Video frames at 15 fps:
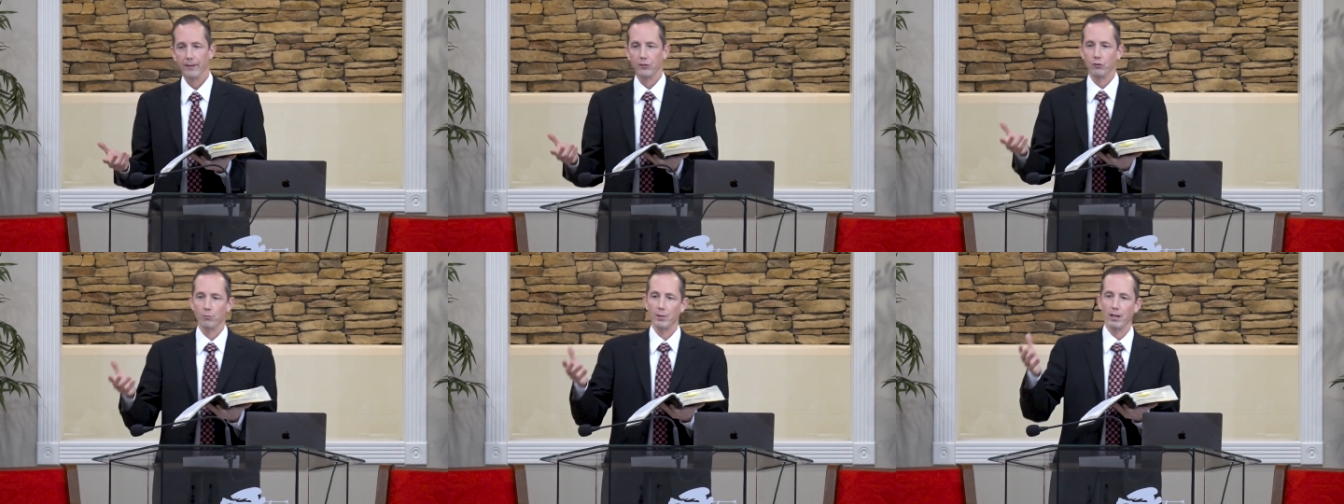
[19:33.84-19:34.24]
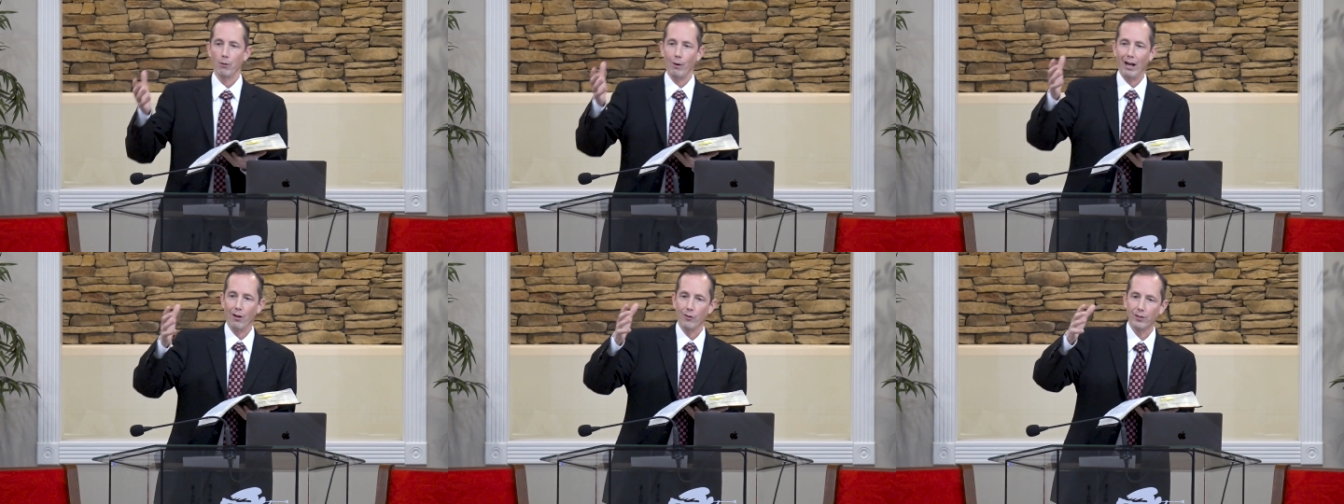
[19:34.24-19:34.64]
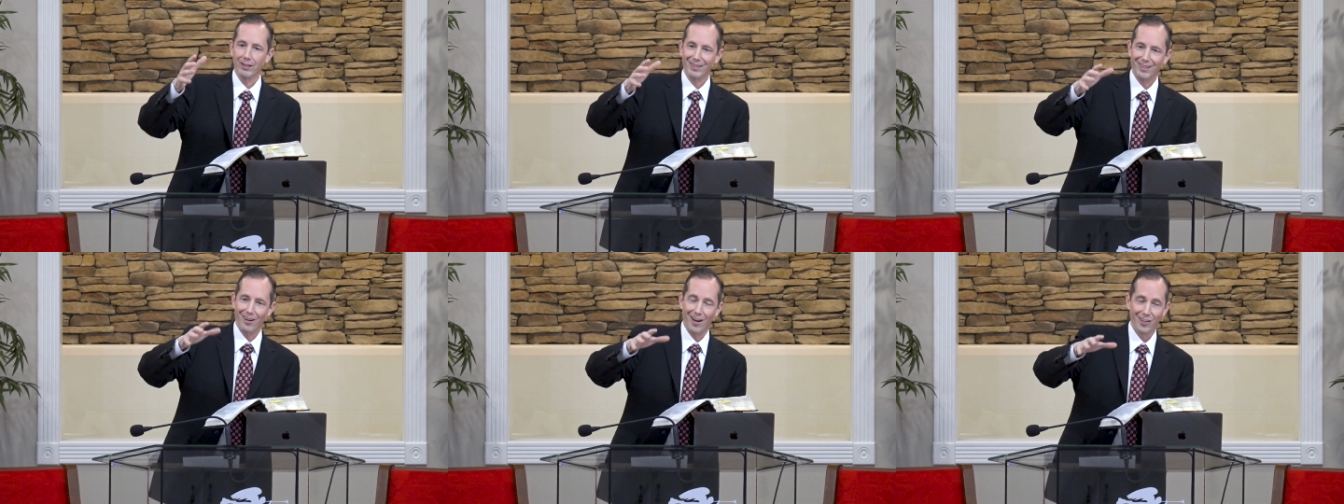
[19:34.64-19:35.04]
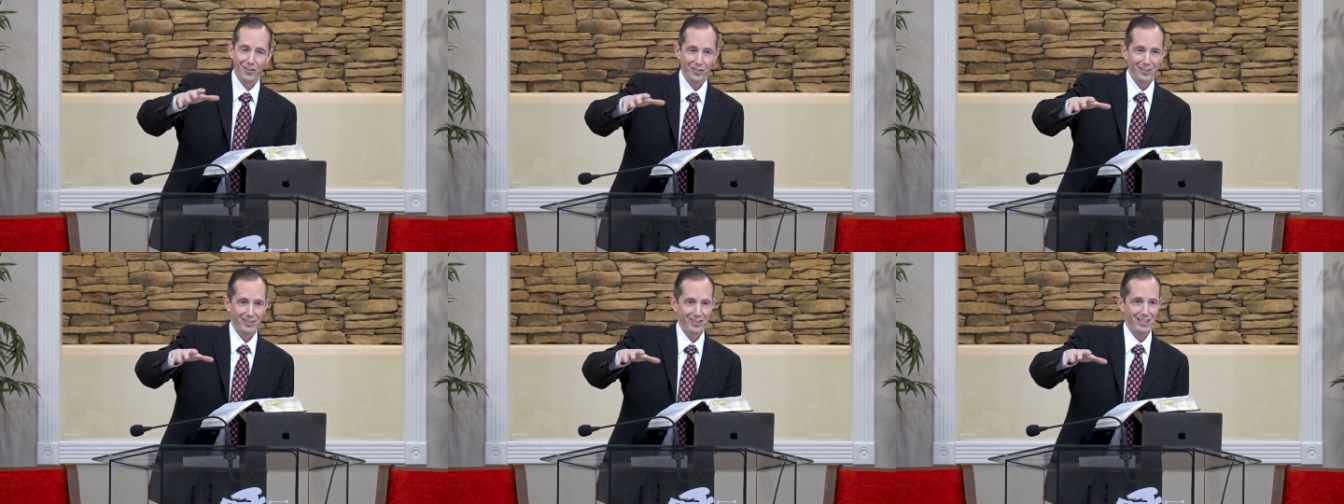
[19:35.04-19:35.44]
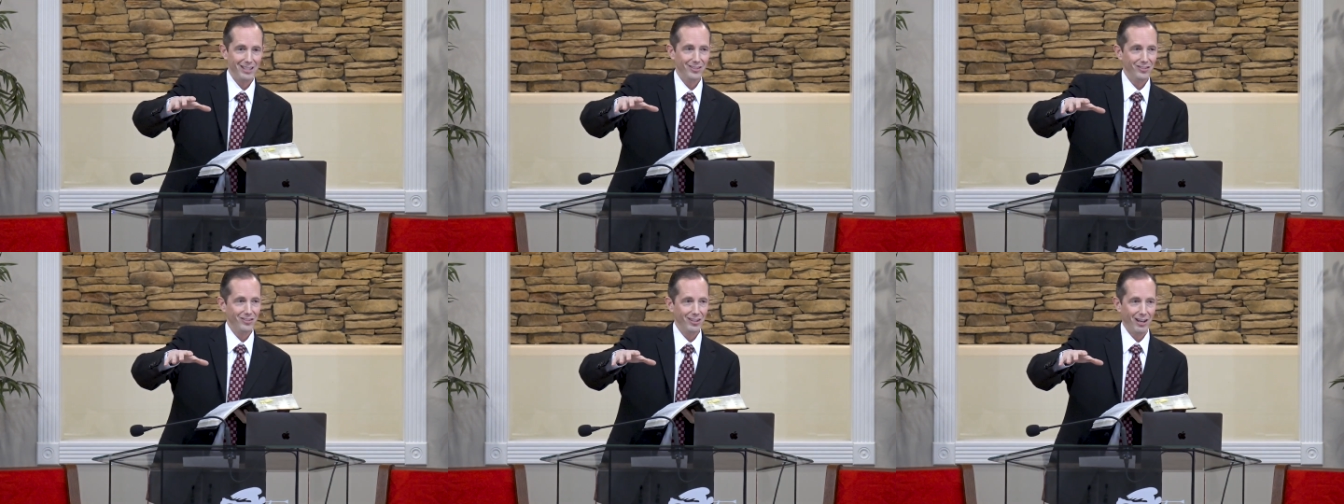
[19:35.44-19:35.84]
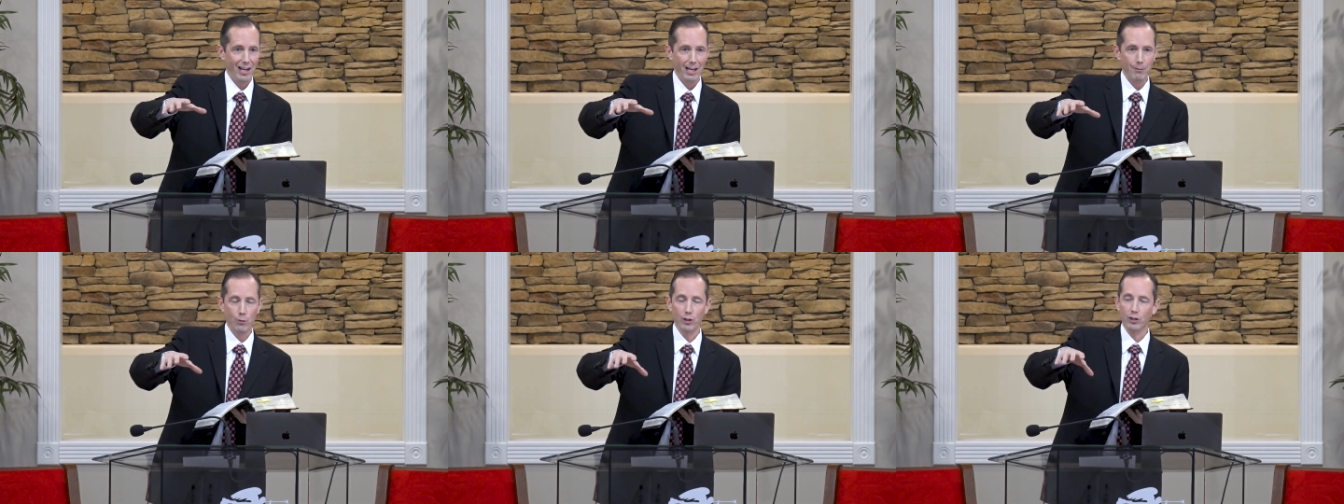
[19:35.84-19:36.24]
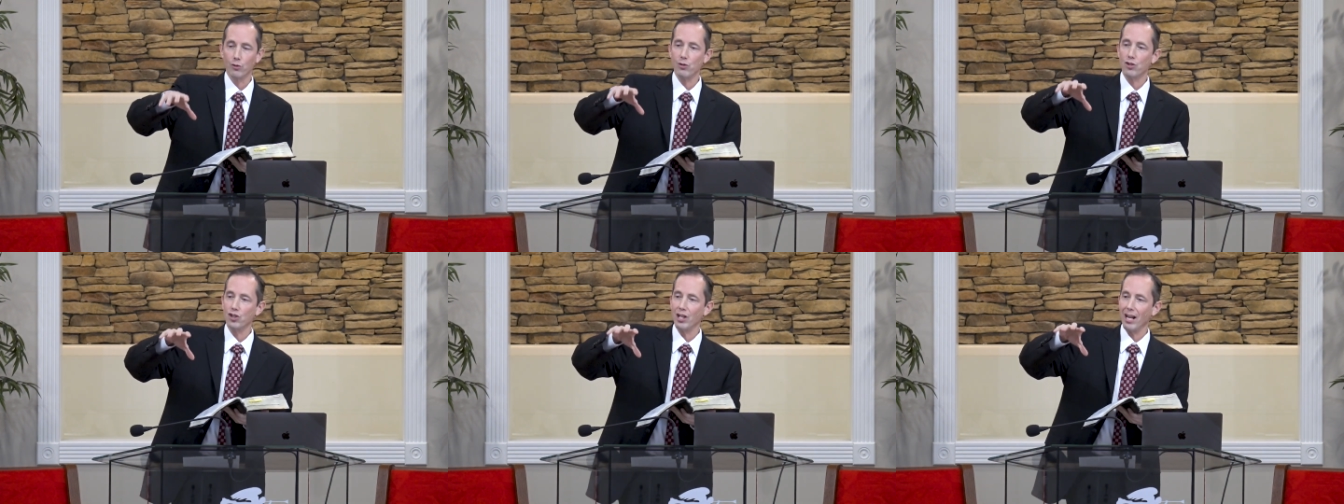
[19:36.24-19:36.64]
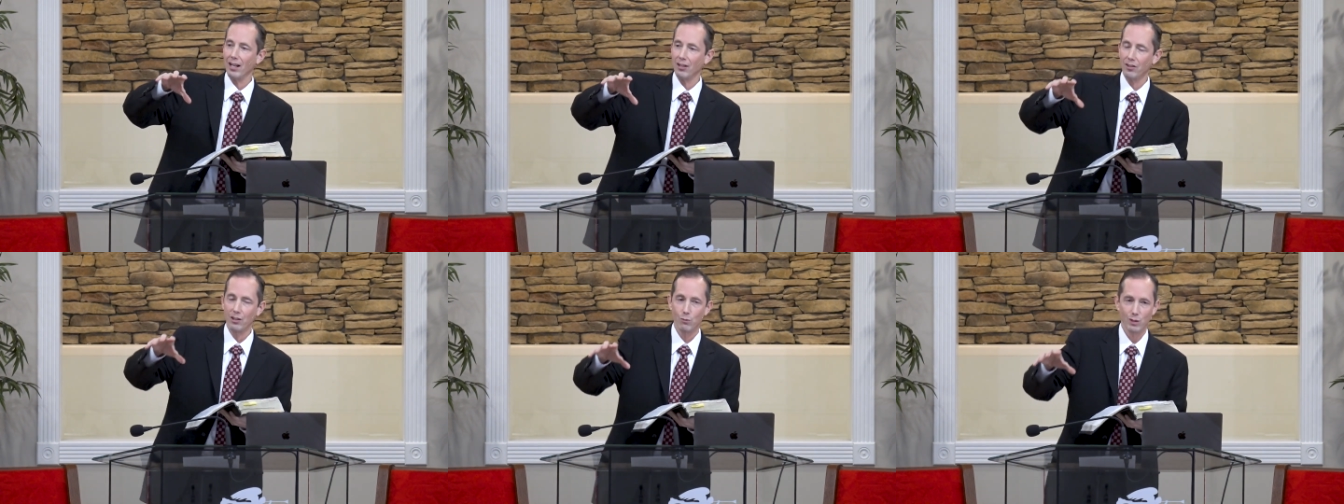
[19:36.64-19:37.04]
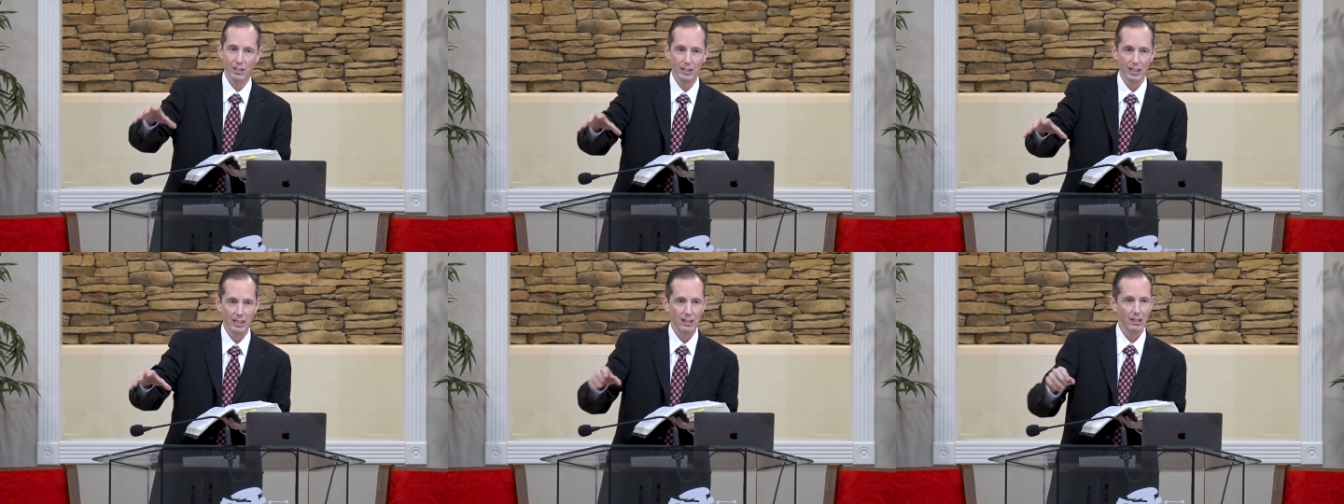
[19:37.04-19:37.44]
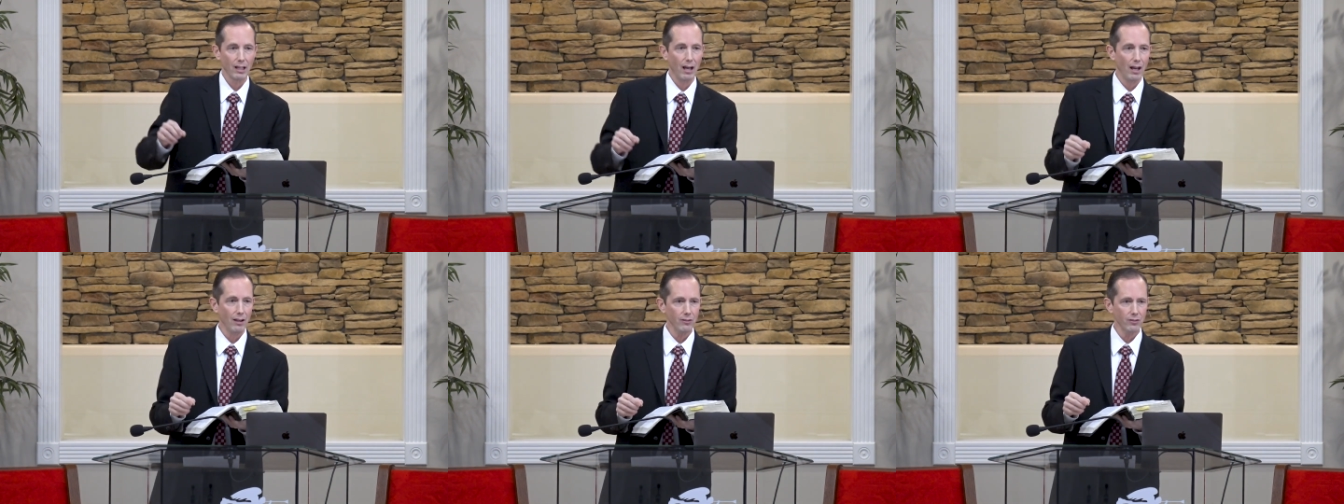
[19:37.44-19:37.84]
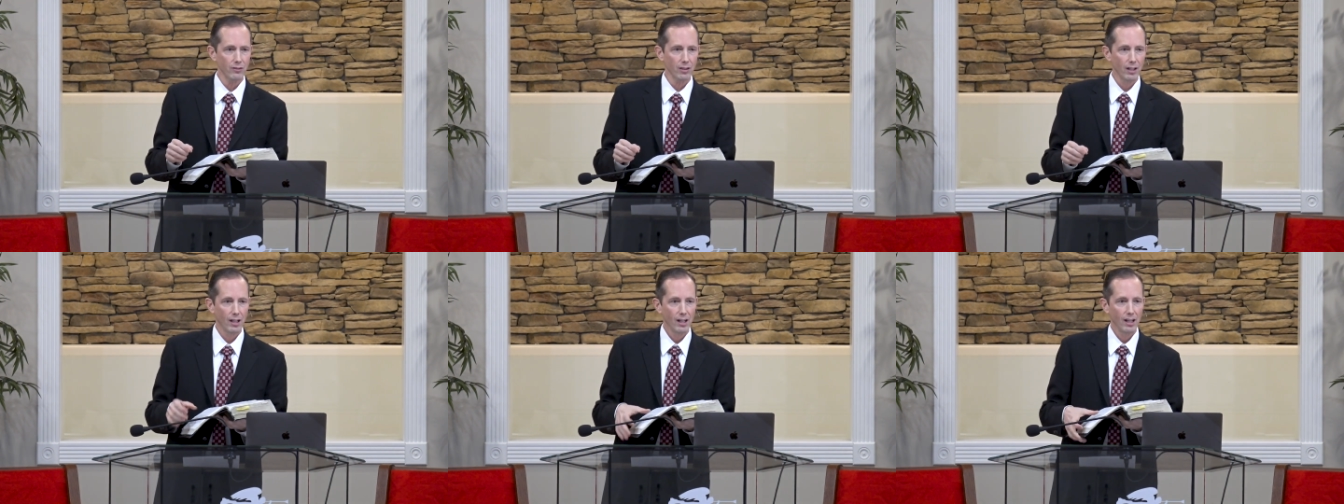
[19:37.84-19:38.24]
This would be around Constantine's time when Christianity was legalized.